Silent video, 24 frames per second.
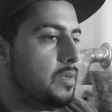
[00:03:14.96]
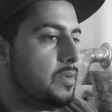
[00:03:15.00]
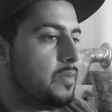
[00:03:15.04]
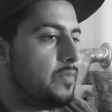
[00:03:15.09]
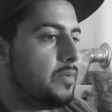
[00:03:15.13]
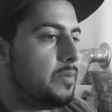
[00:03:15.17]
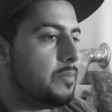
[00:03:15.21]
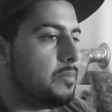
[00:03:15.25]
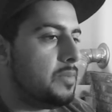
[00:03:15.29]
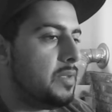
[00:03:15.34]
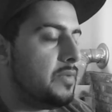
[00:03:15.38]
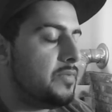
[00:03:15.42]

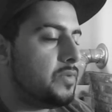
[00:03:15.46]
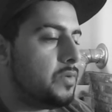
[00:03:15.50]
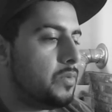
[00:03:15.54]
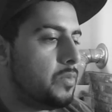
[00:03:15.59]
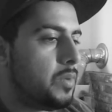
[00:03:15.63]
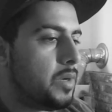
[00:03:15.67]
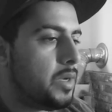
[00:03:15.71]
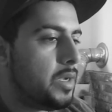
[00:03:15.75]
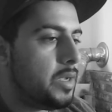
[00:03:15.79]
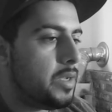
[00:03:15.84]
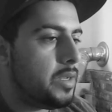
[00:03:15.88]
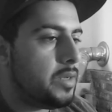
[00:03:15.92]
from left to
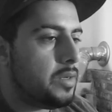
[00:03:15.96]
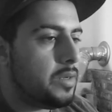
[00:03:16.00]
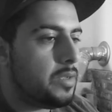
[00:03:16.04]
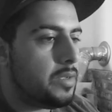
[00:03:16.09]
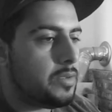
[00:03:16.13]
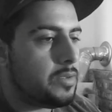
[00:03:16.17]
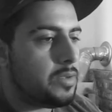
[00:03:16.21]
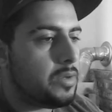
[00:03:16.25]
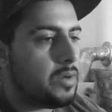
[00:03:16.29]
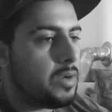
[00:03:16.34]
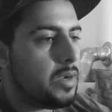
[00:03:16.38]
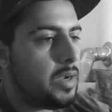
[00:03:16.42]
right,
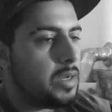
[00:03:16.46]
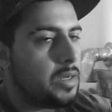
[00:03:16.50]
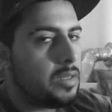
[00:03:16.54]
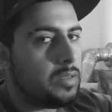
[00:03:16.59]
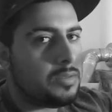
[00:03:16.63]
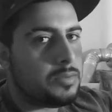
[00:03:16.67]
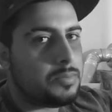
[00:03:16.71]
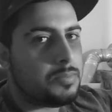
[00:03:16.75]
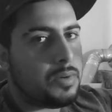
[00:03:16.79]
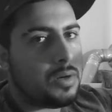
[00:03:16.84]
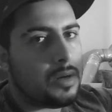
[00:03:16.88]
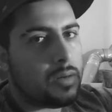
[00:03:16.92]
your height
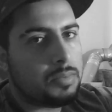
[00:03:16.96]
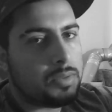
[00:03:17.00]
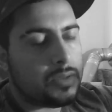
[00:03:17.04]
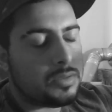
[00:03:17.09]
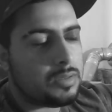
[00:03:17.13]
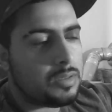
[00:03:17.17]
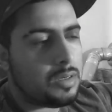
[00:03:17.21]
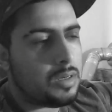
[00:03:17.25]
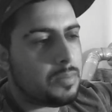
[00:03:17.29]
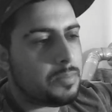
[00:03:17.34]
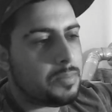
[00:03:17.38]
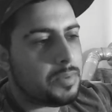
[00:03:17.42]
is bottom to
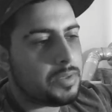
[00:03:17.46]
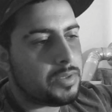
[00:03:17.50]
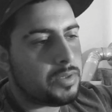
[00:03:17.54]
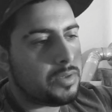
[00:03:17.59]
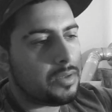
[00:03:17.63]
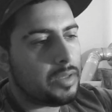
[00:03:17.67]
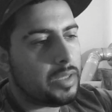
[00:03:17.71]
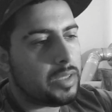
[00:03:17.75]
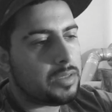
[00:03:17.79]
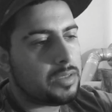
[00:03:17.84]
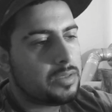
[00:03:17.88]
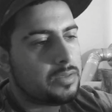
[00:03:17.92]
top, and your
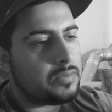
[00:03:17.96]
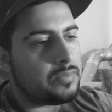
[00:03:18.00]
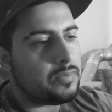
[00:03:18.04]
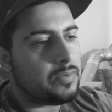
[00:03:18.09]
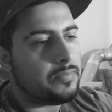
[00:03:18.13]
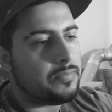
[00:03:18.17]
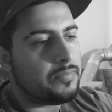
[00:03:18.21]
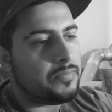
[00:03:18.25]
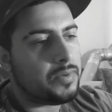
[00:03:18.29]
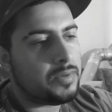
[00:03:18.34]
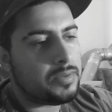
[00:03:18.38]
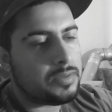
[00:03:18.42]
length is
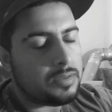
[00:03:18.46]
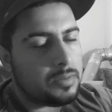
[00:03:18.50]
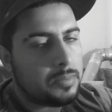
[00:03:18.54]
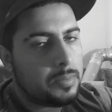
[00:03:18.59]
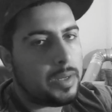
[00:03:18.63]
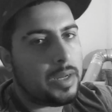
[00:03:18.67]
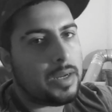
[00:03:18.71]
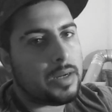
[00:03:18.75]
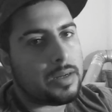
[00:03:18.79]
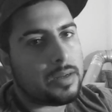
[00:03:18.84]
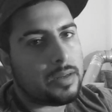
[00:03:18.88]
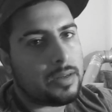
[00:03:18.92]
from front to
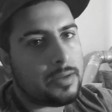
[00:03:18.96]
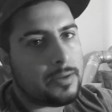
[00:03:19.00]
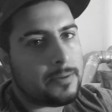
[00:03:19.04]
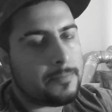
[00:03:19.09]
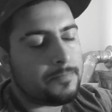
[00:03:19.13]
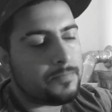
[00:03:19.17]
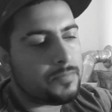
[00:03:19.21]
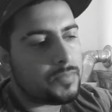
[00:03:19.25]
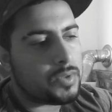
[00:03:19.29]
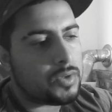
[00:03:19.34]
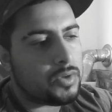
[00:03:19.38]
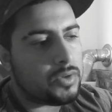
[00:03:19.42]
back,
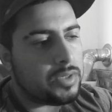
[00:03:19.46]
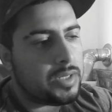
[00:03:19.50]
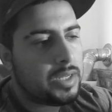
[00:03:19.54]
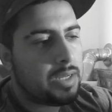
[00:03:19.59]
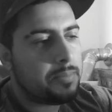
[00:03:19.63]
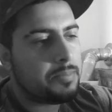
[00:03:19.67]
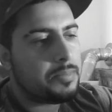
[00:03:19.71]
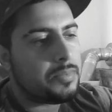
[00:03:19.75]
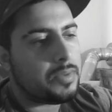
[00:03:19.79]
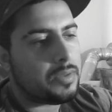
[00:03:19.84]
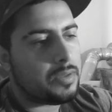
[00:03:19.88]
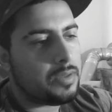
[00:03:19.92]
your
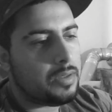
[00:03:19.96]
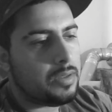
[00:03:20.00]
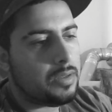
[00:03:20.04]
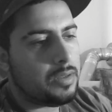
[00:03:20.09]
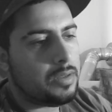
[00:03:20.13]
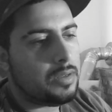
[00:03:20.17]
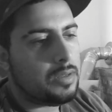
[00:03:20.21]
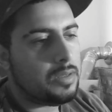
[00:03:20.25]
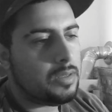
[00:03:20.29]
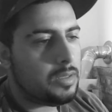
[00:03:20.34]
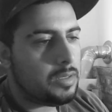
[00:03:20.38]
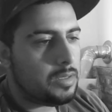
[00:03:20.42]
depth.
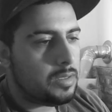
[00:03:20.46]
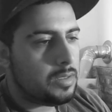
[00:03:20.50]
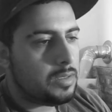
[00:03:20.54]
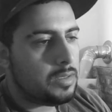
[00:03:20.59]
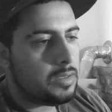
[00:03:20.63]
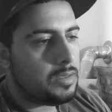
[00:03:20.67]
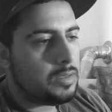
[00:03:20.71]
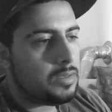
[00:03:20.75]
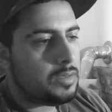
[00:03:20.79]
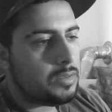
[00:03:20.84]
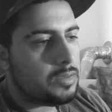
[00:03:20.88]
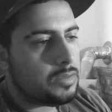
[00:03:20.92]

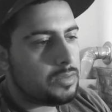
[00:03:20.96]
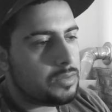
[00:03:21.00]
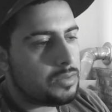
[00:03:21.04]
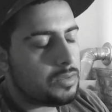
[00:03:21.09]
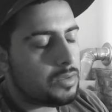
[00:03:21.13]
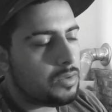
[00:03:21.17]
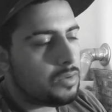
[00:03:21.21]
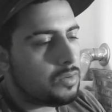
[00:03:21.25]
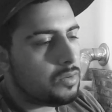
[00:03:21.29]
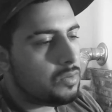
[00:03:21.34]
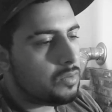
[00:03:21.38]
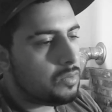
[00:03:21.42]

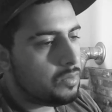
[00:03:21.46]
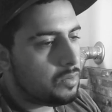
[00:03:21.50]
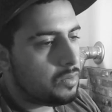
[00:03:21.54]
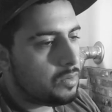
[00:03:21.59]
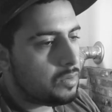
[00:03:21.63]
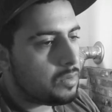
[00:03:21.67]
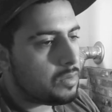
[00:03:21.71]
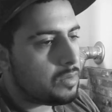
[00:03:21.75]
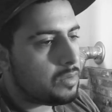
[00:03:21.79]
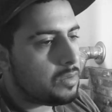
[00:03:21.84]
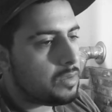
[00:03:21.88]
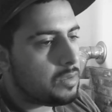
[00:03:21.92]
So
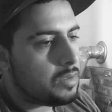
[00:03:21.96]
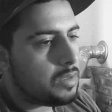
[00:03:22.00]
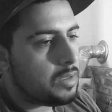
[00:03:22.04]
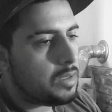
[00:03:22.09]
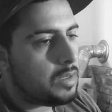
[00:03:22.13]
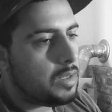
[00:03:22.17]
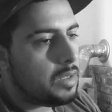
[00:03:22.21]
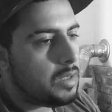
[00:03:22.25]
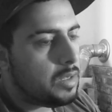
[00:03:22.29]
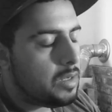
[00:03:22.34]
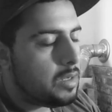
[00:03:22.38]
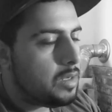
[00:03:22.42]

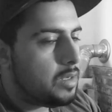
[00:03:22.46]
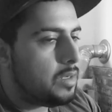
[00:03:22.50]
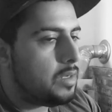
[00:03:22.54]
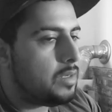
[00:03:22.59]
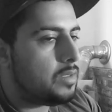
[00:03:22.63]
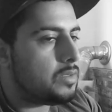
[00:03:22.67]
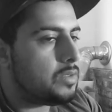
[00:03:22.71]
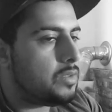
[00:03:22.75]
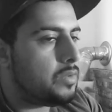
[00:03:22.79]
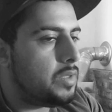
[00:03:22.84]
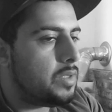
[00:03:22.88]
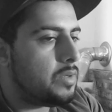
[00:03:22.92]

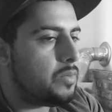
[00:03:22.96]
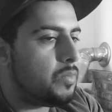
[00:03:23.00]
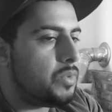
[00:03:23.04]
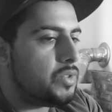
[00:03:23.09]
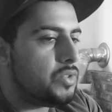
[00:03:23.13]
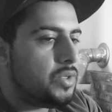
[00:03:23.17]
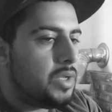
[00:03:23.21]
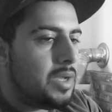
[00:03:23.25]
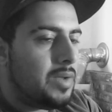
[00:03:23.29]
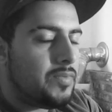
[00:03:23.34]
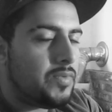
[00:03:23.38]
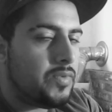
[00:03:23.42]
then
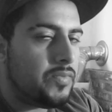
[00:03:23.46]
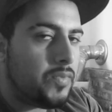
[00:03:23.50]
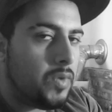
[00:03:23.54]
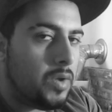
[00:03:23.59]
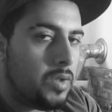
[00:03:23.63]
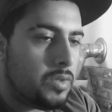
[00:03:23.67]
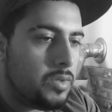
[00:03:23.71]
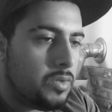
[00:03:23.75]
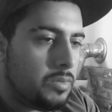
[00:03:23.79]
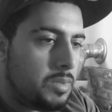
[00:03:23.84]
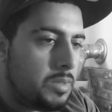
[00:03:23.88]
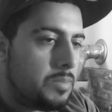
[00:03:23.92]
once you have your
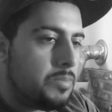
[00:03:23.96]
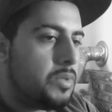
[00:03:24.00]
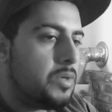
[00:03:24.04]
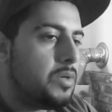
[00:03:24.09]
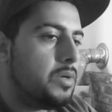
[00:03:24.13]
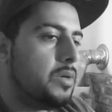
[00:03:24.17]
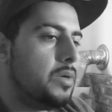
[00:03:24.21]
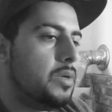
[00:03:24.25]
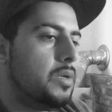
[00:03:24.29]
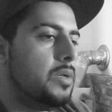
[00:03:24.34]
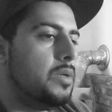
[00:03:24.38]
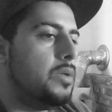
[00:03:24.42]
volume, remember,
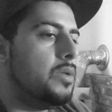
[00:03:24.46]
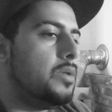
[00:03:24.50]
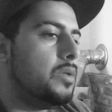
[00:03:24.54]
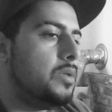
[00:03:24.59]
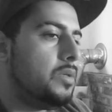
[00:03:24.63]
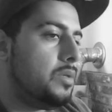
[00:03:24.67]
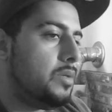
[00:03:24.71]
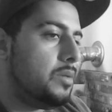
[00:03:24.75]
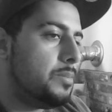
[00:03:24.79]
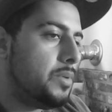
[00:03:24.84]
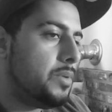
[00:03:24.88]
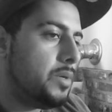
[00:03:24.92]

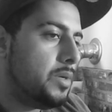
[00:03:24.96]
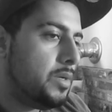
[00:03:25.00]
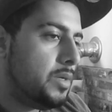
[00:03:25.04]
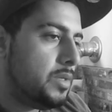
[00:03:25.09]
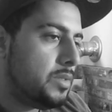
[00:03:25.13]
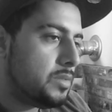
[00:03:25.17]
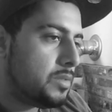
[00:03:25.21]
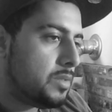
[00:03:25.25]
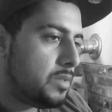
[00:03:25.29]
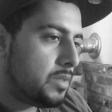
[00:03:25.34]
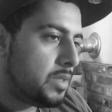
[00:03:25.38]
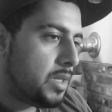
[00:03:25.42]
you put it
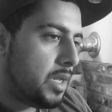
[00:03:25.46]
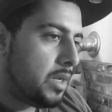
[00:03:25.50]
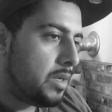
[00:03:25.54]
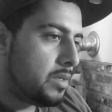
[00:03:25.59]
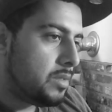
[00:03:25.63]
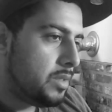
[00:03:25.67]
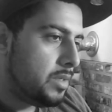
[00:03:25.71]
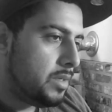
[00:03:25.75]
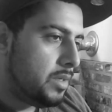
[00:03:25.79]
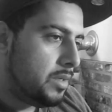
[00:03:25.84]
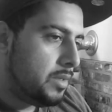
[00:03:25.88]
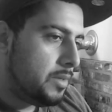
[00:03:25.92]
into the
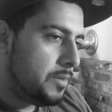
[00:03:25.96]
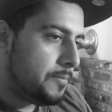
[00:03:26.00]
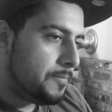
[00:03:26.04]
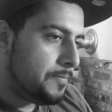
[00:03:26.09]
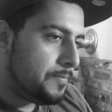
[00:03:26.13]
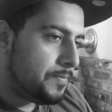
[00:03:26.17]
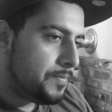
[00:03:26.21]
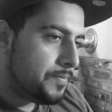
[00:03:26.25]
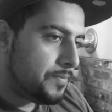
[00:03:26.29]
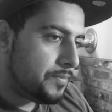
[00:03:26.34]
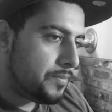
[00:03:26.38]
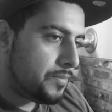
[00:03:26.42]
calculator,
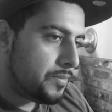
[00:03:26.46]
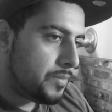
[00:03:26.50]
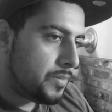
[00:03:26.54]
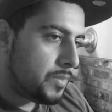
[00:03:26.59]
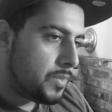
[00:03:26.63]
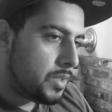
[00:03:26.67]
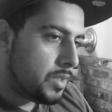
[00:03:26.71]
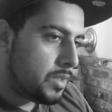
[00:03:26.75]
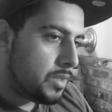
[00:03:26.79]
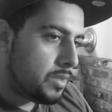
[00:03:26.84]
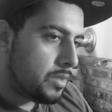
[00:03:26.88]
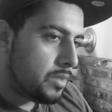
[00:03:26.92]

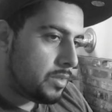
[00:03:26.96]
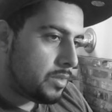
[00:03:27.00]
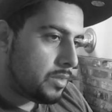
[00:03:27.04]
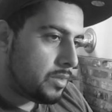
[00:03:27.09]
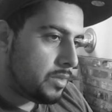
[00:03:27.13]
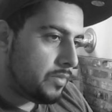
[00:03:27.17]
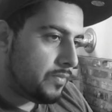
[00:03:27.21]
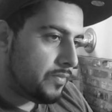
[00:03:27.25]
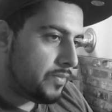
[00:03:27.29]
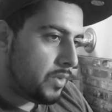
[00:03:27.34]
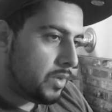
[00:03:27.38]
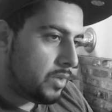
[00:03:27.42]

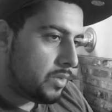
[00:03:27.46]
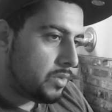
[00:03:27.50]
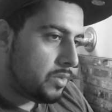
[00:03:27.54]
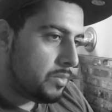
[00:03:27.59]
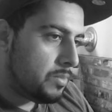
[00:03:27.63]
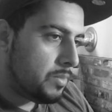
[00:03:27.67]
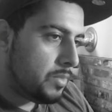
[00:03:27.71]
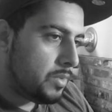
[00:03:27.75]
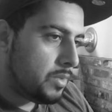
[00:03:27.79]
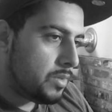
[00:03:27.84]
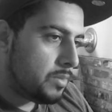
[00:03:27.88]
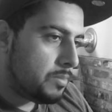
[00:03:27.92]
your
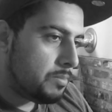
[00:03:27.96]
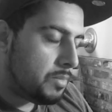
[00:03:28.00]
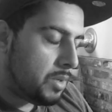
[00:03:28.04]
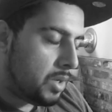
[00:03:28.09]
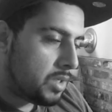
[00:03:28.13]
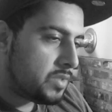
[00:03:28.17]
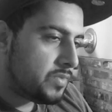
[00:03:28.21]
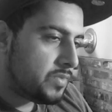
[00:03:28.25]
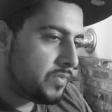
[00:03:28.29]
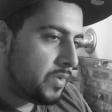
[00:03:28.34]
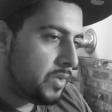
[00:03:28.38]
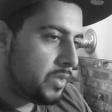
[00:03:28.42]
volume,
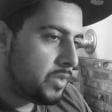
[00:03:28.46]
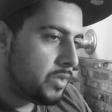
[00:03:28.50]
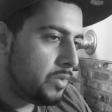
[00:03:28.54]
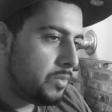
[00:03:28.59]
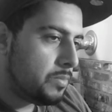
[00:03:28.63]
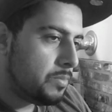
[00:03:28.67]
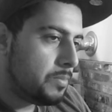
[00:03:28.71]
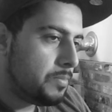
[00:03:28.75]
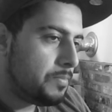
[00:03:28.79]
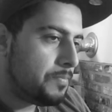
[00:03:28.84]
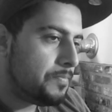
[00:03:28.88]
box volume.